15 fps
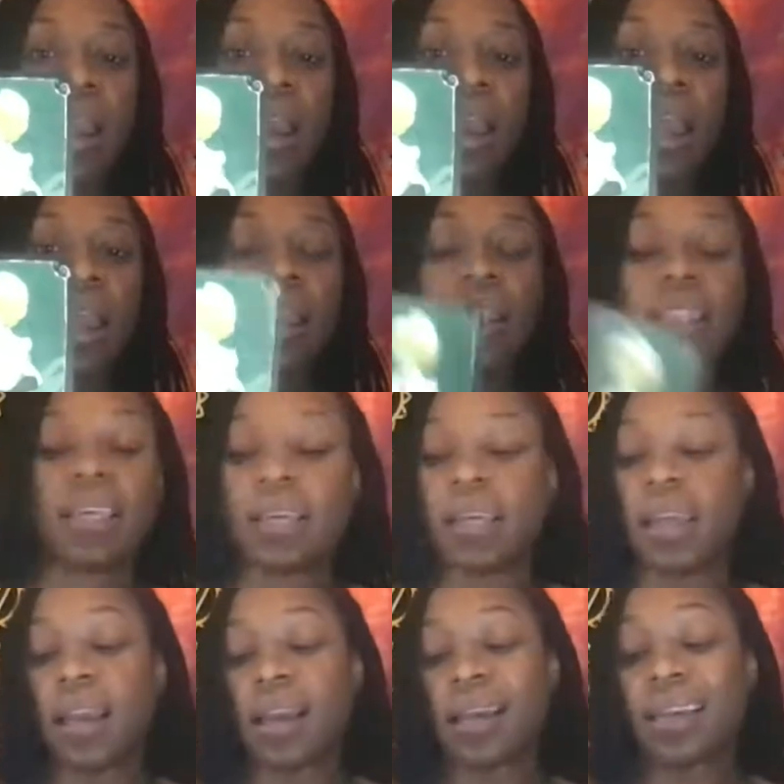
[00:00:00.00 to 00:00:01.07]
and the
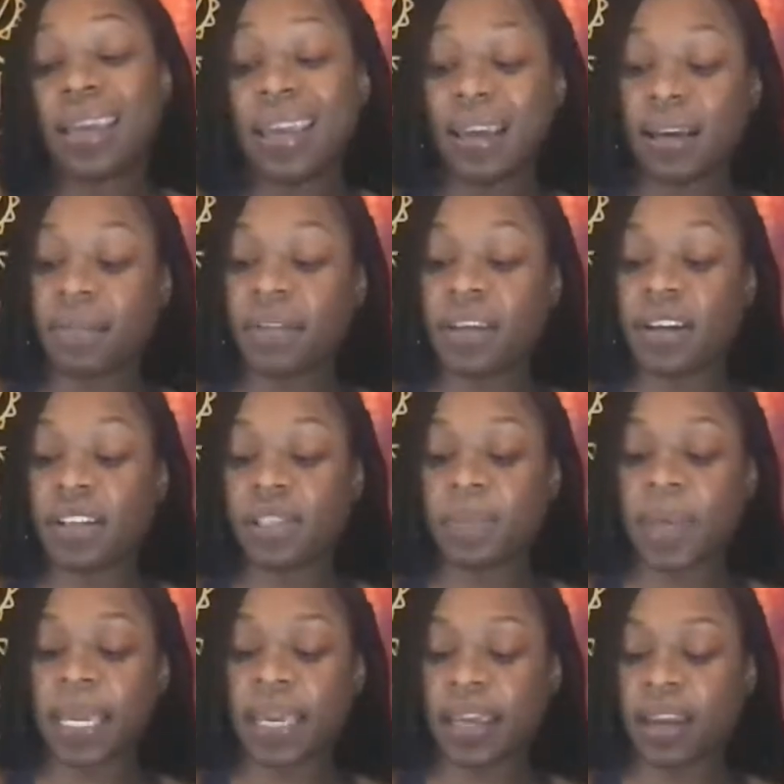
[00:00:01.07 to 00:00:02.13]
King of Needles
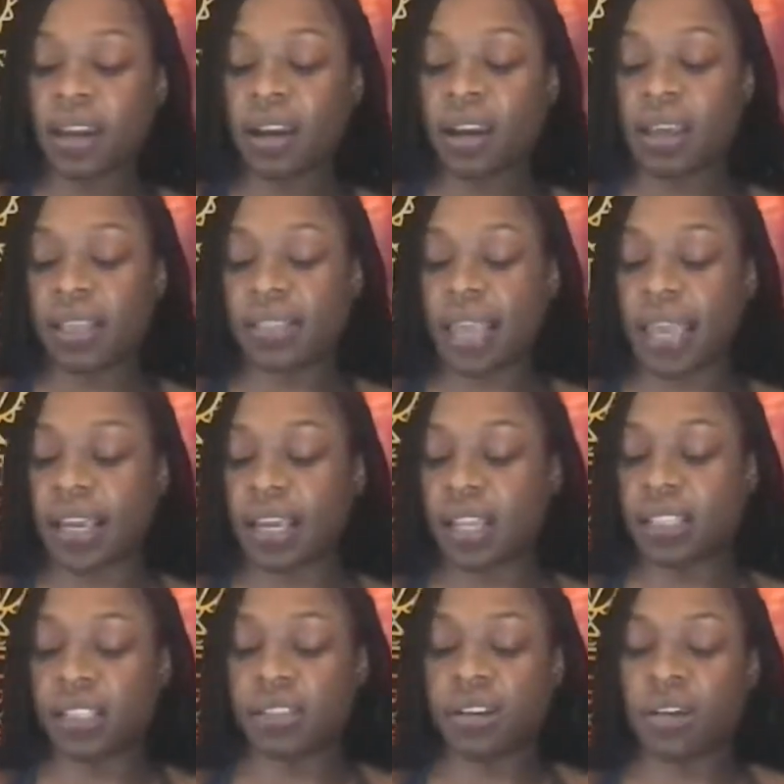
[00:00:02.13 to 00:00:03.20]
being here, it's like
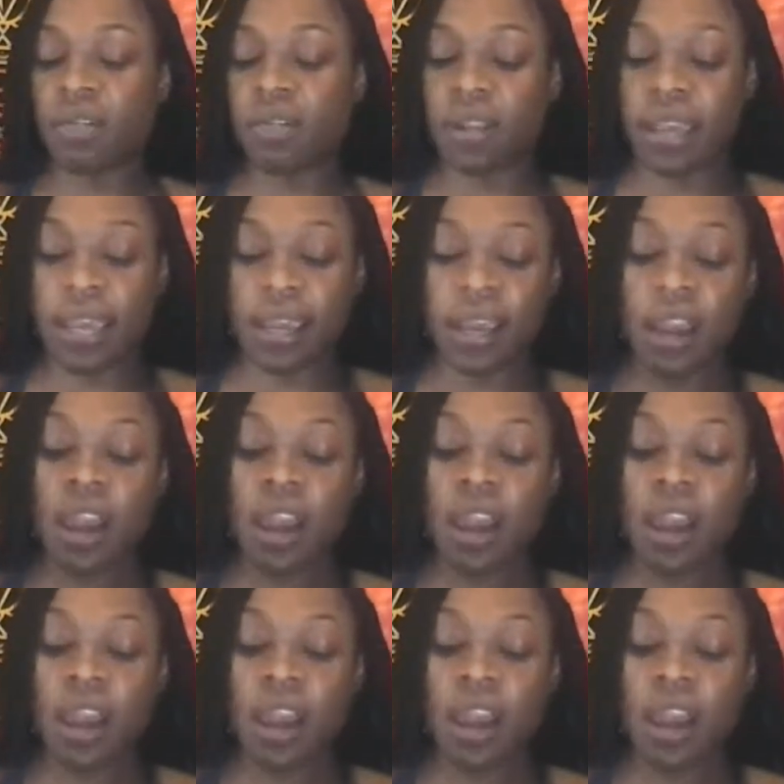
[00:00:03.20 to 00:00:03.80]
it's known like